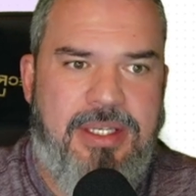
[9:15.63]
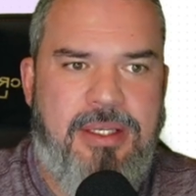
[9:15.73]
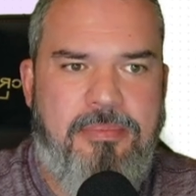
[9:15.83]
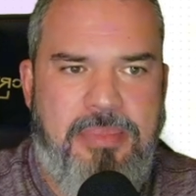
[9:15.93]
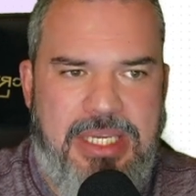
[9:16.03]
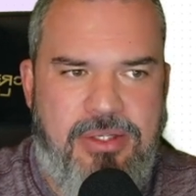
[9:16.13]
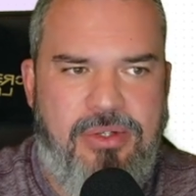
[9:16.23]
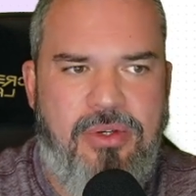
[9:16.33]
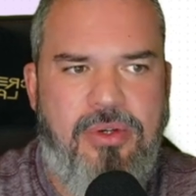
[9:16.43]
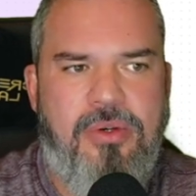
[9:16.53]

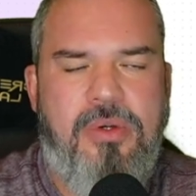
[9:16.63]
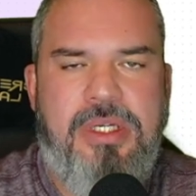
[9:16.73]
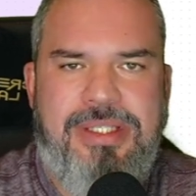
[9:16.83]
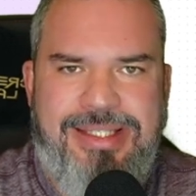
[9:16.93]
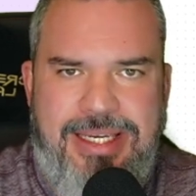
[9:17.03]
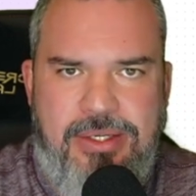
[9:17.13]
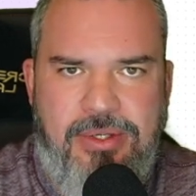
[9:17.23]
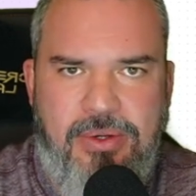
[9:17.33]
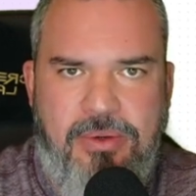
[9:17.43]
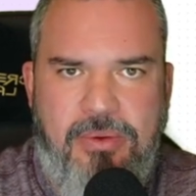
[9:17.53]
P2,
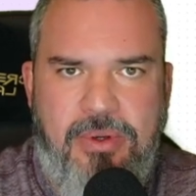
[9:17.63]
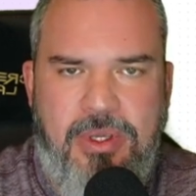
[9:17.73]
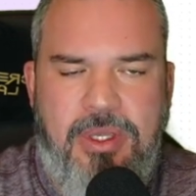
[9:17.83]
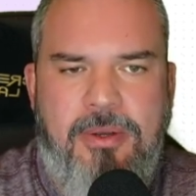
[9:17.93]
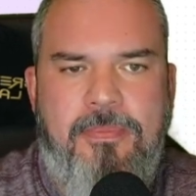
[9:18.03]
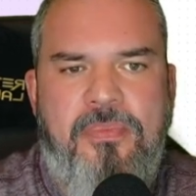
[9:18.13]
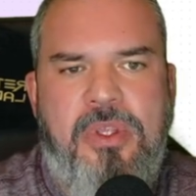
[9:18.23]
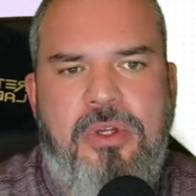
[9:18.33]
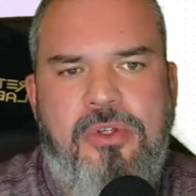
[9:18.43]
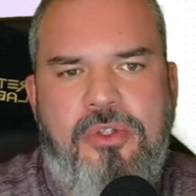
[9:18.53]
C2.
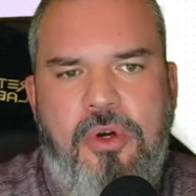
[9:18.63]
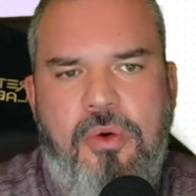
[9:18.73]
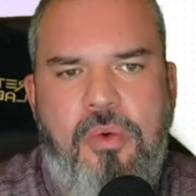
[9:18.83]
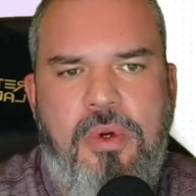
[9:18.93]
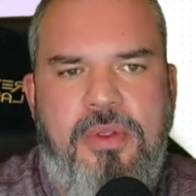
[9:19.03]
So